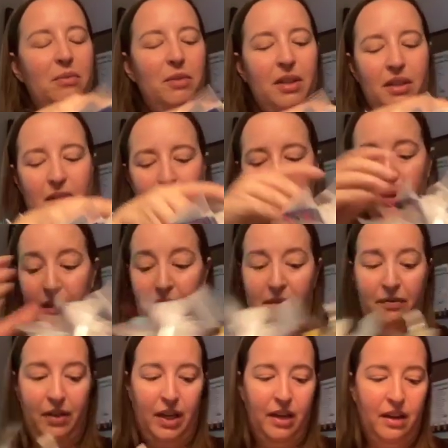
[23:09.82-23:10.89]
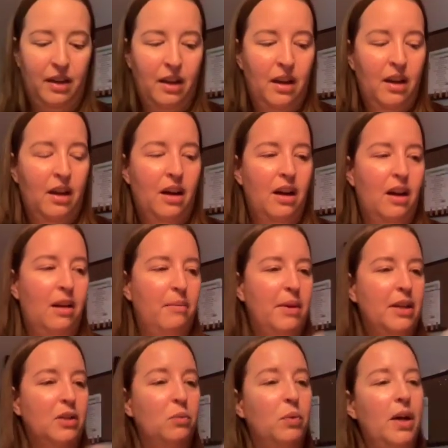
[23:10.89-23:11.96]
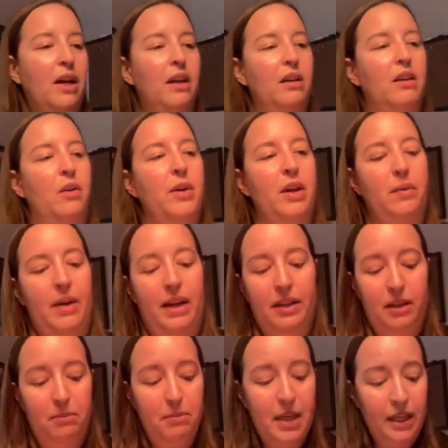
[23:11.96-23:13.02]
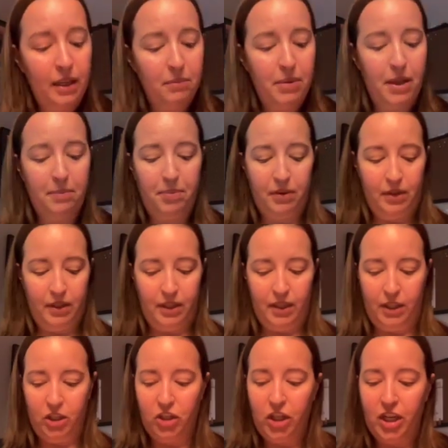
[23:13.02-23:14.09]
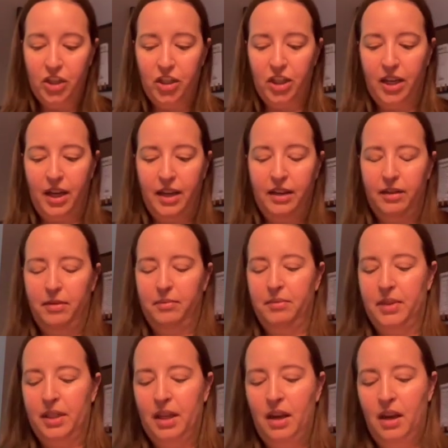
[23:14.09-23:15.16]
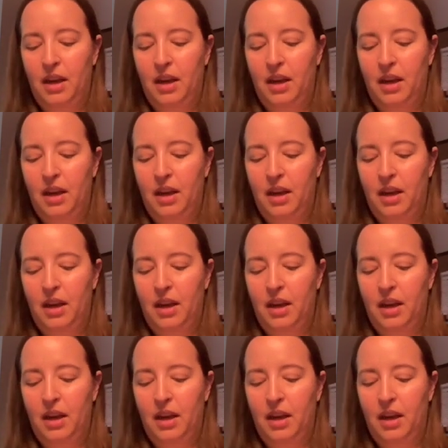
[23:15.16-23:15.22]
was really fun as well, going around and meeting people and exchanging items